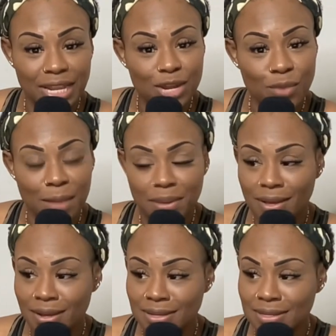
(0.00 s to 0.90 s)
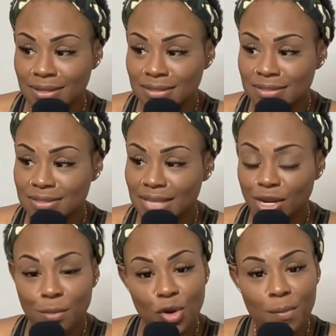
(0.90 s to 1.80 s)
anyway, because I know
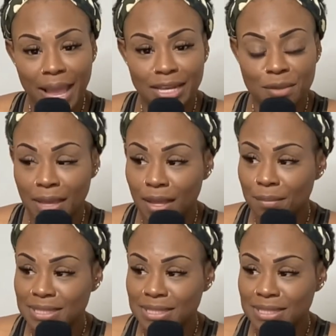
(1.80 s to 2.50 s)
I'm going to go back a little bit